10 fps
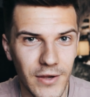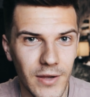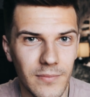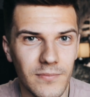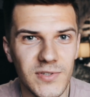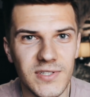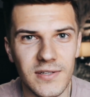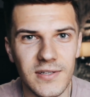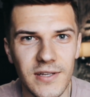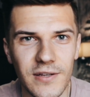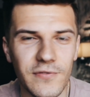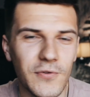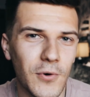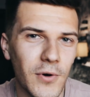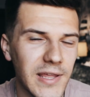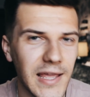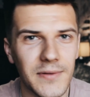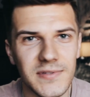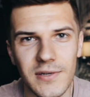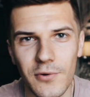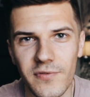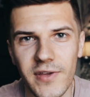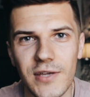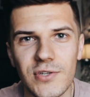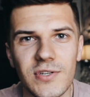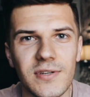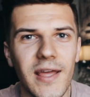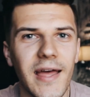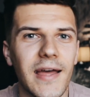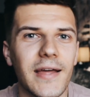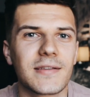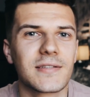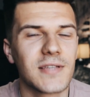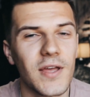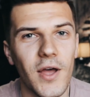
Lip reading: I'm studying for an accounting qualification and